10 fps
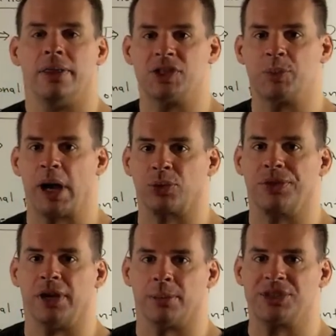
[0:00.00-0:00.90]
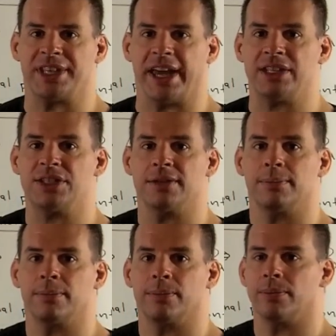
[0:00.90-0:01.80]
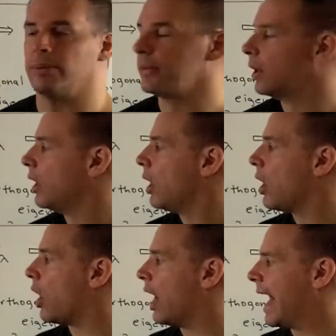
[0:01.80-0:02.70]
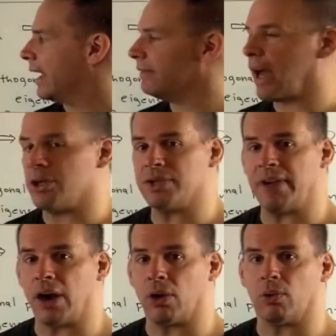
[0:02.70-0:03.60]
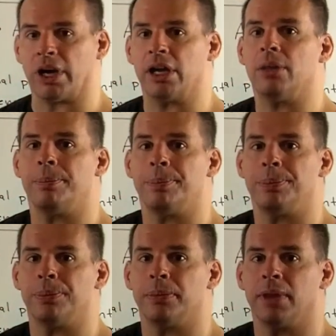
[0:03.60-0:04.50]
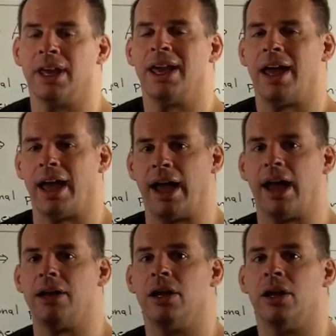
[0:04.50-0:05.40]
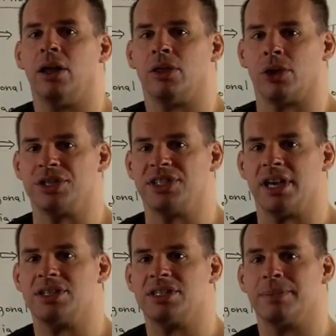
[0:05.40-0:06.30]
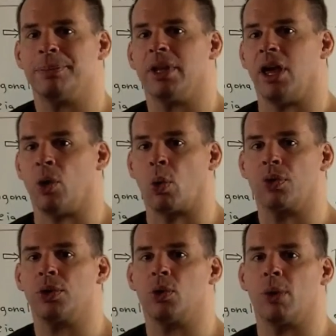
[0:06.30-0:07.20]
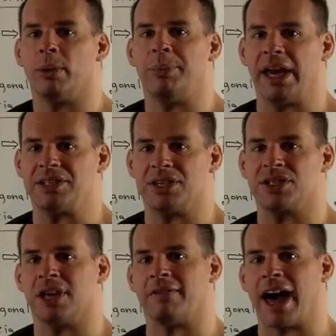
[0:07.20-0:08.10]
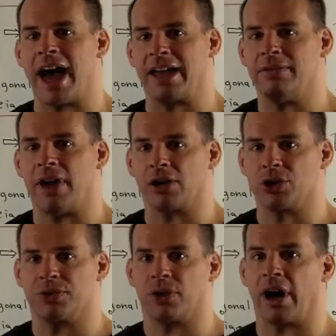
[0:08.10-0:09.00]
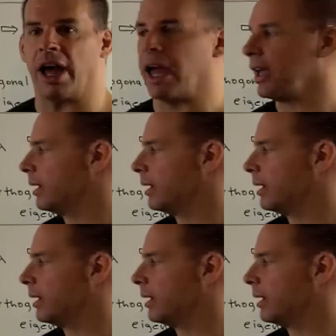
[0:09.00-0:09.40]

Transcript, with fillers: The spectral theorem states all eigenvalues of A are real, and there exists an orthonormal basis of eigenvectors for A.